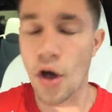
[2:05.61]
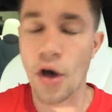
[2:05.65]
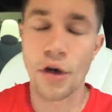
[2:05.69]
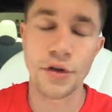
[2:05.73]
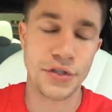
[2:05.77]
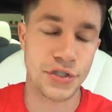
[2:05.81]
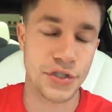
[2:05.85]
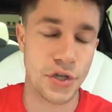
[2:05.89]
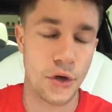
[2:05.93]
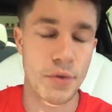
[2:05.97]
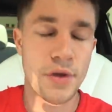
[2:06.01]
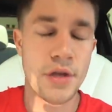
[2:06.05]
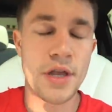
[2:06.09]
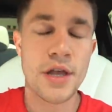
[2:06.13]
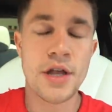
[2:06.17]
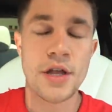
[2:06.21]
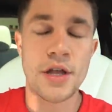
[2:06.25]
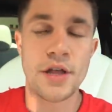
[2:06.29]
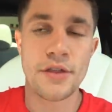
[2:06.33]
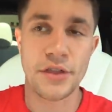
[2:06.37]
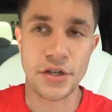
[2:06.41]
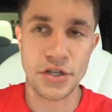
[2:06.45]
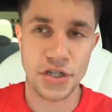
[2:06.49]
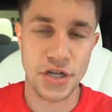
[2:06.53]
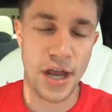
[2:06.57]
Also,
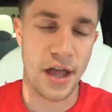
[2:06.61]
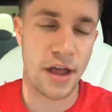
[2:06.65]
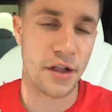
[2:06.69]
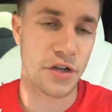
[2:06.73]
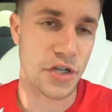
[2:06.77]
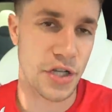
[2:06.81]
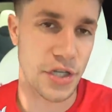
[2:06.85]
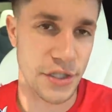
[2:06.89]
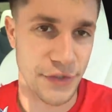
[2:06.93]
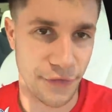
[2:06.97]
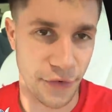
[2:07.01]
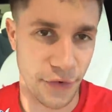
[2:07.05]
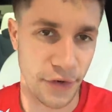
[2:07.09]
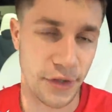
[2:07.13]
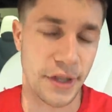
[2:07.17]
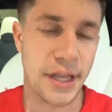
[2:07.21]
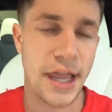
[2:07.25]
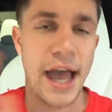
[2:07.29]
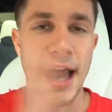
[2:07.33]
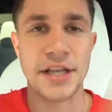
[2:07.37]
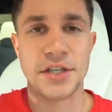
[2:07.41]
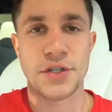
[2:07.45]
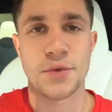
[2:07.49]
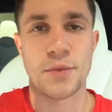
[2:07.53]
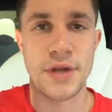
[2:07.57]
the challenges for
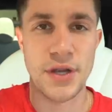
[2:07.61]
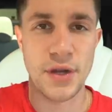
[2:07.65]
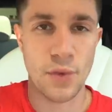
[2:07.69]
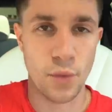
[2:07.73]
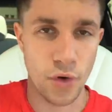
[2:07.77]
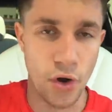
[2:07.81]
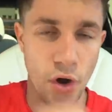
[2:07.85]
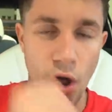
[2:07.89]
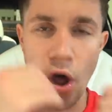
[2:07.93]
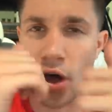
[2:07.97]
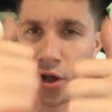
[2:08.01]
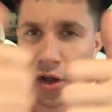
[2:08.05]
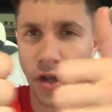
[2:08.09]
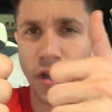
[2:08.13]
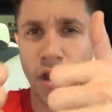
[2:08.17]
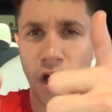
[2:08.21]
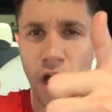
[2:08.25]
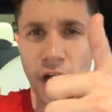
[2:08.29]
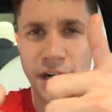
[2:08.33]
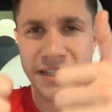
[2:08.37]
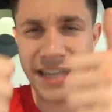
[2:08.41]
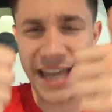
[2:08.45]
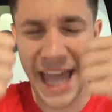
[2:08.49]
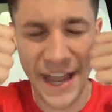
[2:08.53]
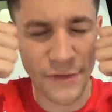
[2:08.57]
last week were all
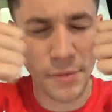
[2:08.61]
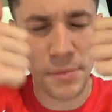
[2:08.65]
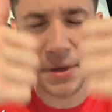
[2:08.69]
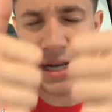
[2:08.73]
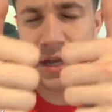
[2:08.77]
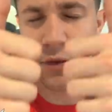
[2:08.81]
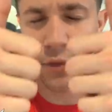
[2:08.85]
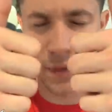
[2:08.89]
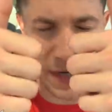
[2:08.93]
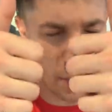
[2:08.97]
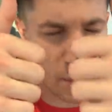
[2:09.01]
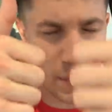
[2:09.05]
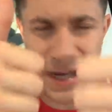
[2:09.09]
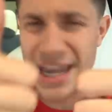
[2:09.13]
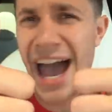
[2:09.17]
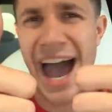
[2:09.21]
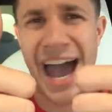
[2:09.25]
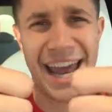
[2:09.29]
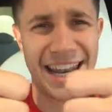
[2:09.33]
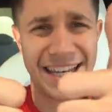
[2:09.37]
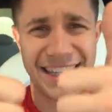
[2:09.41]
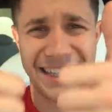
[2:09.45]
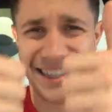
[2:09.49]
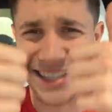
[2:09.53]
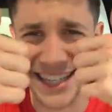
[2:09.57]
unlocked. Everybody, we, we
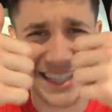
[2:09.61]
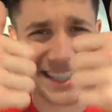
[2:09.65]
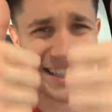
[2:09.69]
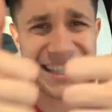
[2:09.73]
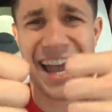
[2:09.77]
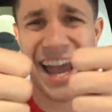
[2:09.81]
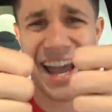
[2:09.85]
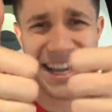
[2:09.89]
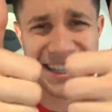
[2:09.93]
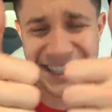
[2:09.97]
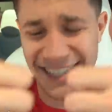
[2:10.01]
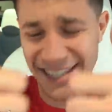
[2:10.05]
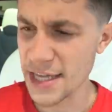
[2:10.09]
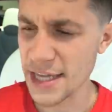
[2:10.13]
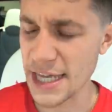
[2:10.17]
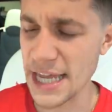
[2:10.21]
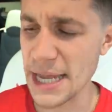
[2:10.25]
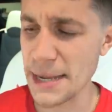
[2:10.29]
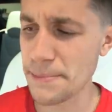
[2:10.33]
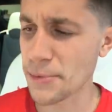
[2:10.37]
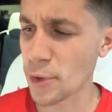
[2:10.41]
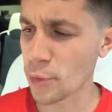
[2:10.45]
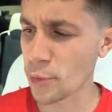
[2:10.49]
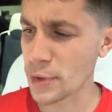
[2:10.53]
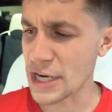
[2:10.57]
got it. Success.
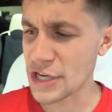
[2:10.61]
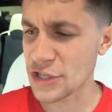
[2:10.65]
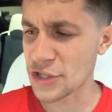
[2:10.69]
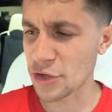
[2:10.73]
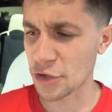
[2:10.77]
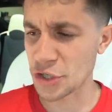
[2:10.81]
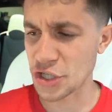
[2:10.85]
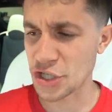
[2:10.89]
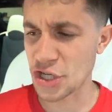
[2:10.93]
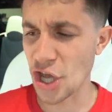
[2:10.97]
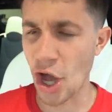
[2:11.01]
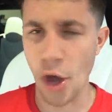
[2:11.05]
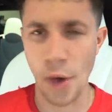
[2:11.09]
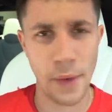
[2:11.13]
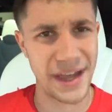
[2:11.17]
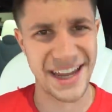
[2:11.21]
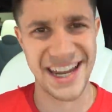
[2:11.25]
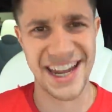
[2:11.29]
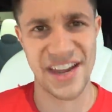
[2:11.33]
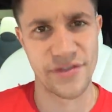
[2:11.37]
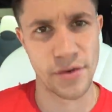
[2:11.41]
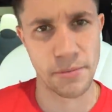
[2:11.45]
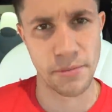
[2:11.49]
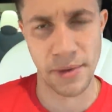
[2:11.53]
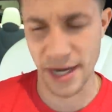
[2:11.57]
Keep the research
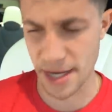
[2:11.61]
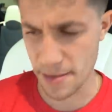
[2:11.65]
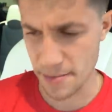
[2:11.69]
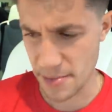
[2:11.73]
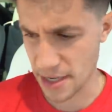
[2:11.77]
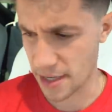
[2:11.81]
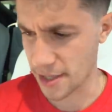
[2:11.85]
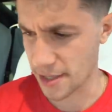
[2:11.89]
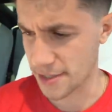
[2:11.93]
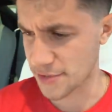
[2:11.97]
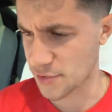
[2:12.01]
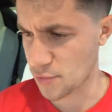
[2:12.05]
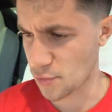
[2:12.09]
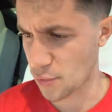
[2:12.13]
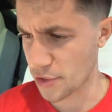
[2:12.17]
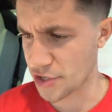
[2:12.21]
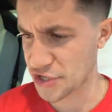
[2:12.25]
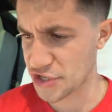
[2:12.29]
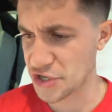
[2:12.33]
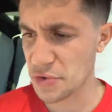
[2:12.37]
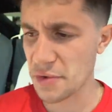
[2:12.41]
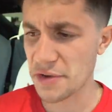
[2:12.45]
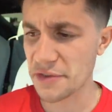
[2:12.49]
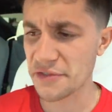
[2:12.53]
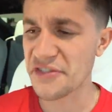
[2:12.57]
going, everybody, because we're
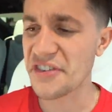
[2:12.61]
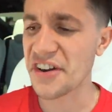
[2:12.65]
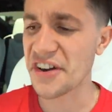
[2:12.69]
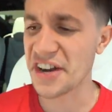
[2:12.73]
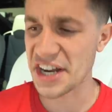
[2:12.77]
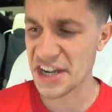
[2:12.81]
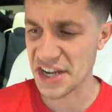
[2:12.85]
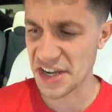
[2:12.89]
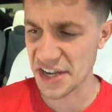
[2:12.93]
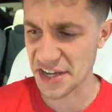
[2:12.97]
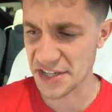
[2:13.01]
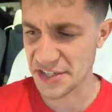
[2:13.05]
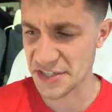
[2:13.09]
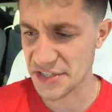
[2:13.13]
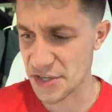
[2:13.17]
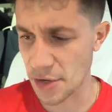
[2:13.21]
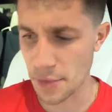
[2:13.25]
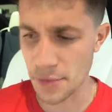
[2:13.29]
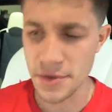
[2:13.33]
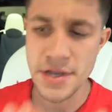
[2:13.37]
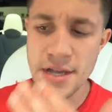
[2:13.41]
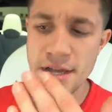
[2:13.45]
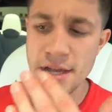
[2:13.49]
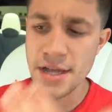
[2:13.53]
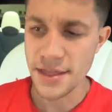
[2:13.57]
doing very good.
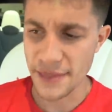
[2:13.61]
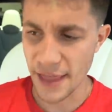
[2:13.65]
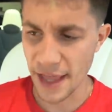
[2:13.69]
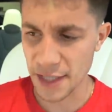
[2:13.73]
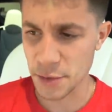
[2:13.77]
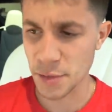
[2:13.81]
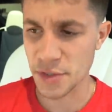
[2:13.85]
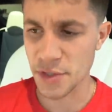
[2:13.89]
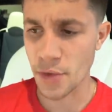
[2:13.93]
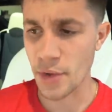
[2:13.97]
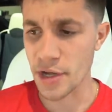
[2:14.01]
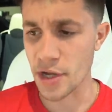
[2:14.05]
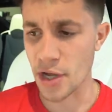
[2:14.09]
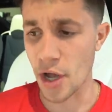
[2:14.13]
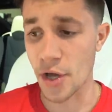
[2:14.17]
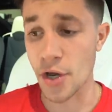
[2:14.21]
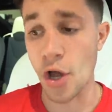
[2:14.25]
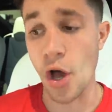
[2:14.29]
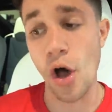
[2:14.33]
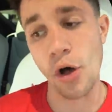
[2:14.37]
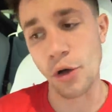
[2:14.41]
So that's what's going on.